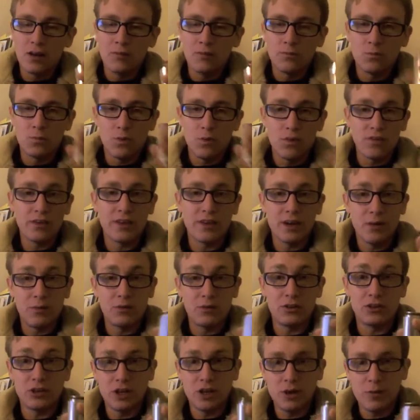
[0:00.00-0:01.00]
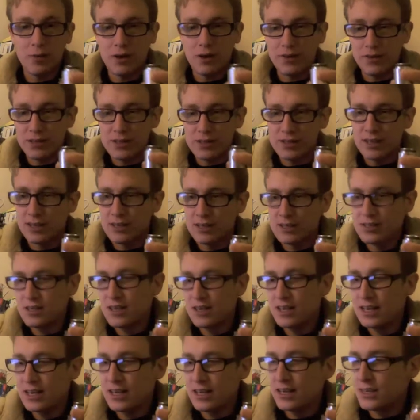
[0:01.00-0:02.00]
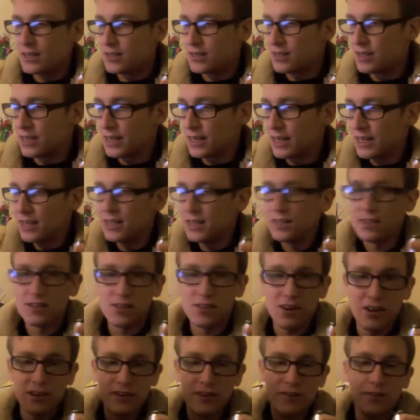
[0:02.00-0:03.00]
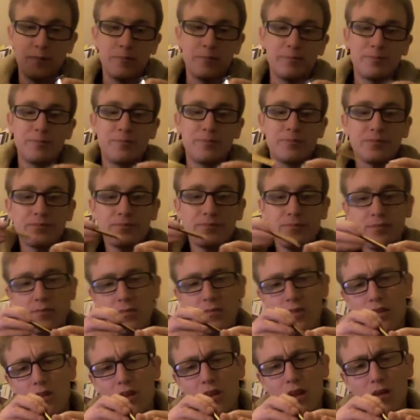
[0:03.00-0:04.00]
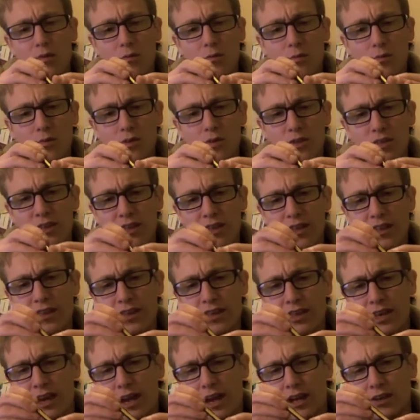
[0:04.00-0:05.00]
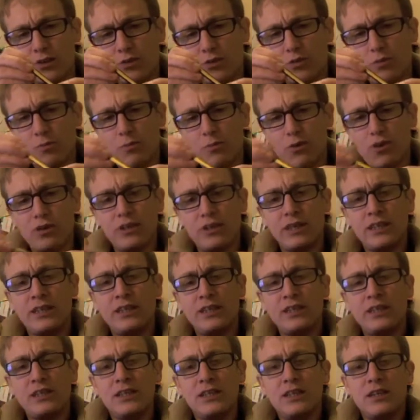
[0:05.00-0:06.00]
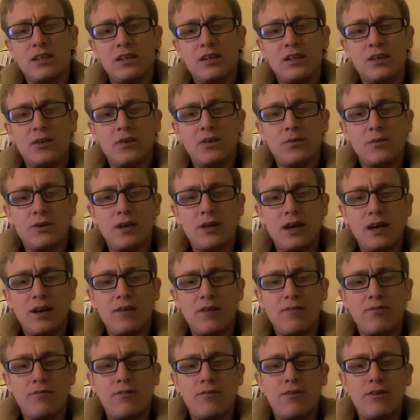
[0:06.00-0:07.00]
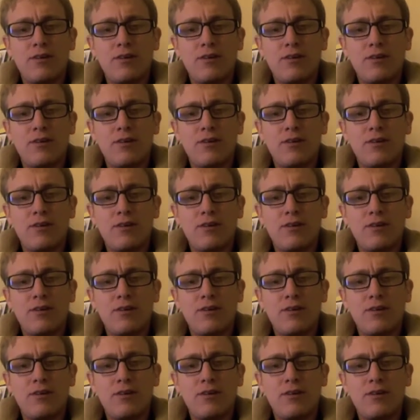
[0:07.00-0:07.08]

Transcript: One thing I want to show you about these things is the inside of them. Within the actual body we have